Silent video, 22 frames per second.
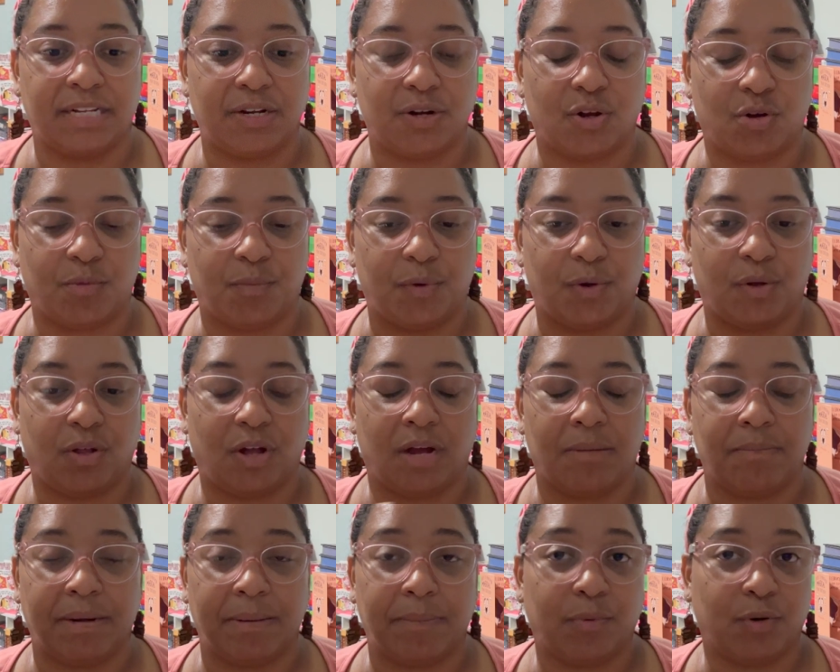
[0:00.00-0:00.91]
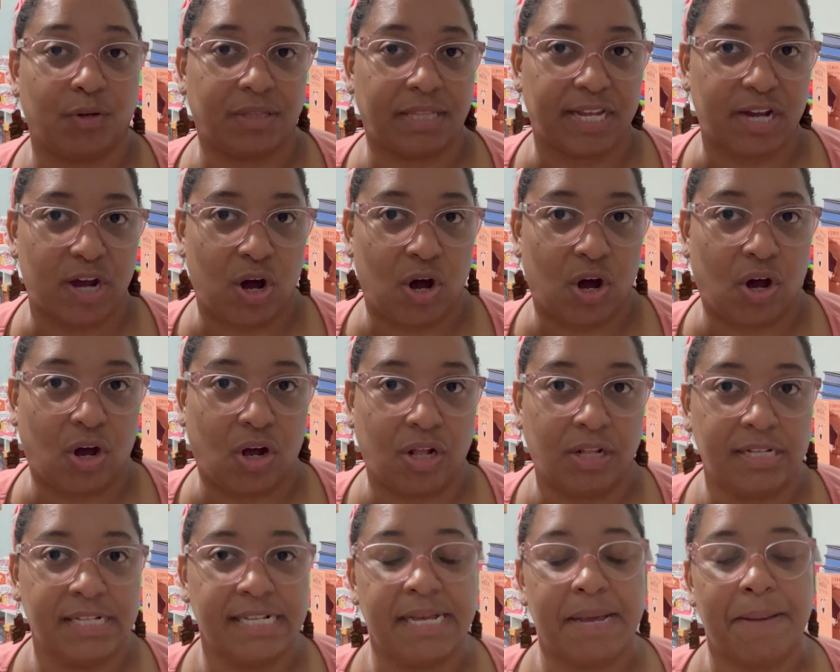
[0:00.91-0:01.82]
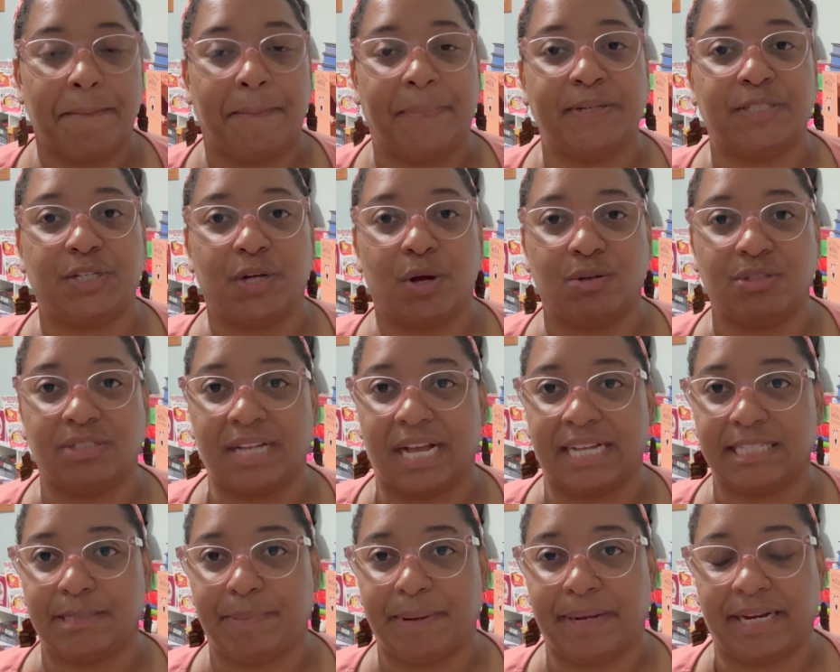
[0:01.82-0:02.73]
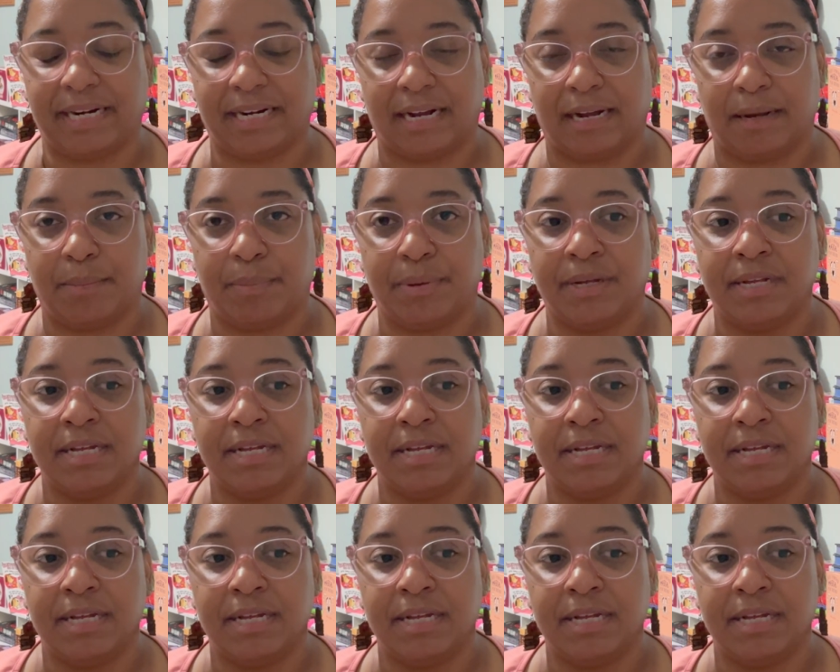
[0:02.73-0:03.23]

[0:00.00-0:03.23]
Noble on my birthday haul, but chose not to pick it up.